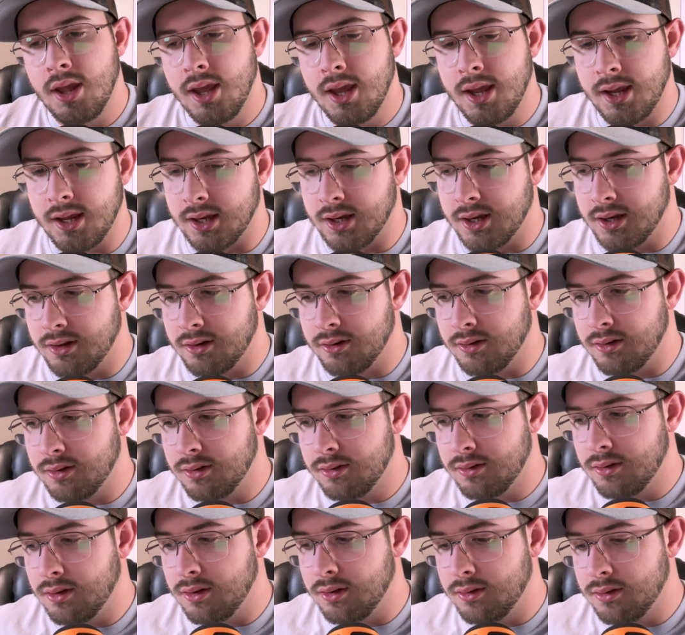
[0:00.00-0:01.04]
And
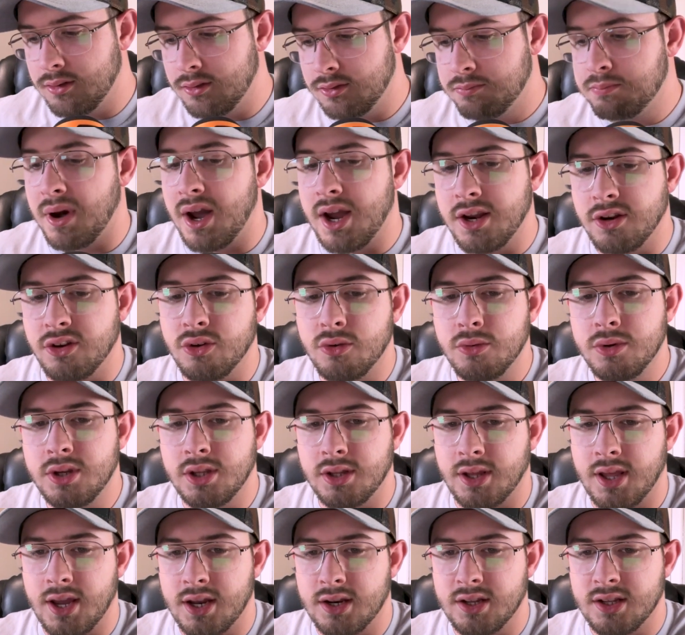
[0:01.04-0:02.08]
by doing
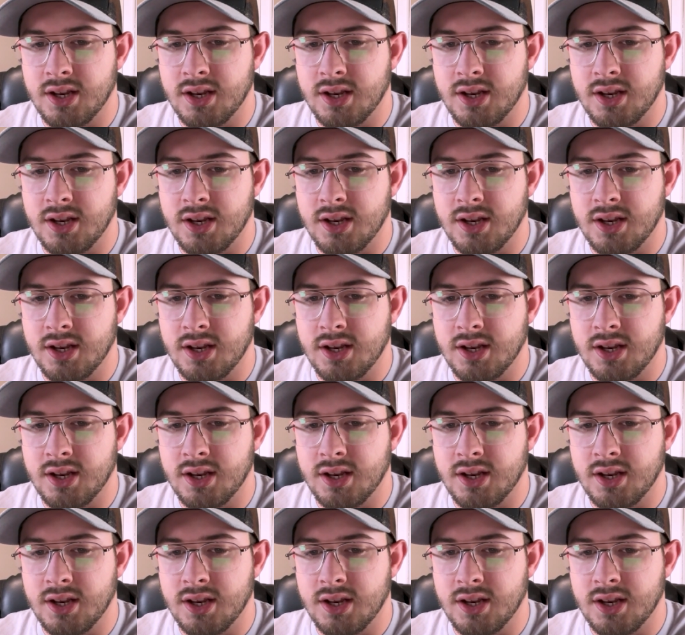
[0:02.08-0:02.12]
that,